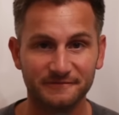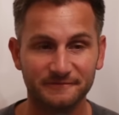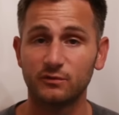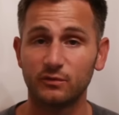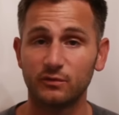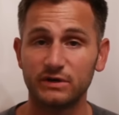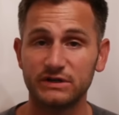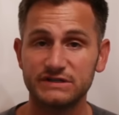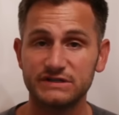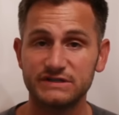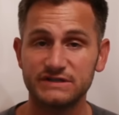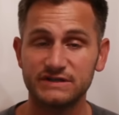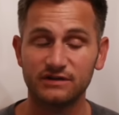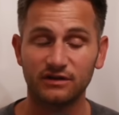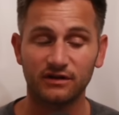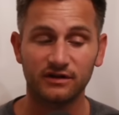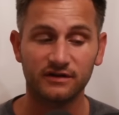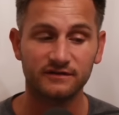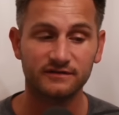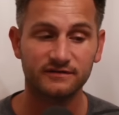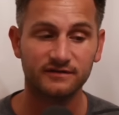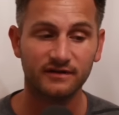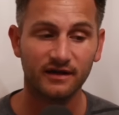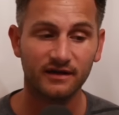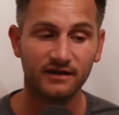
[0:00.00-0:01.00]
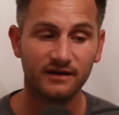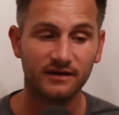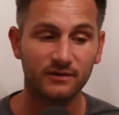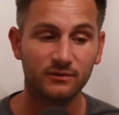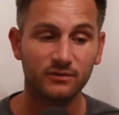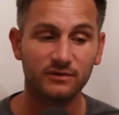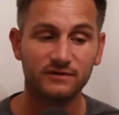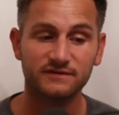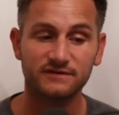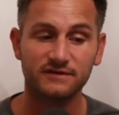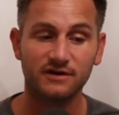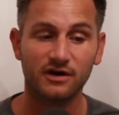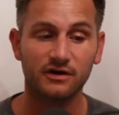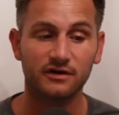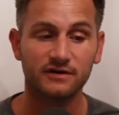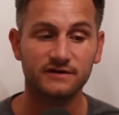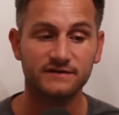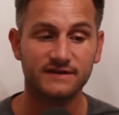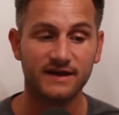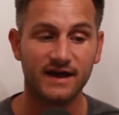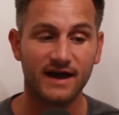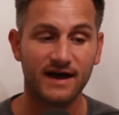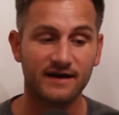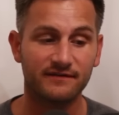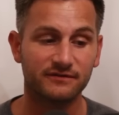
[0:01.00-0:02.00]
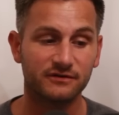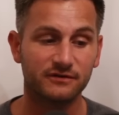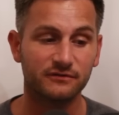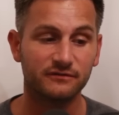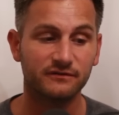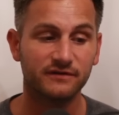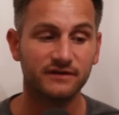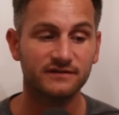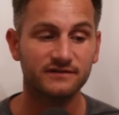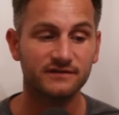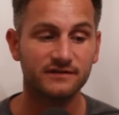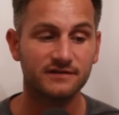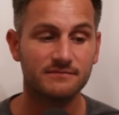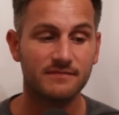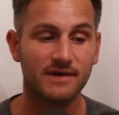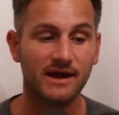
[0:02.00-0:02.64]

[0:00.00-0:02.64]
To which Elon said, "It was an honor to have you visit.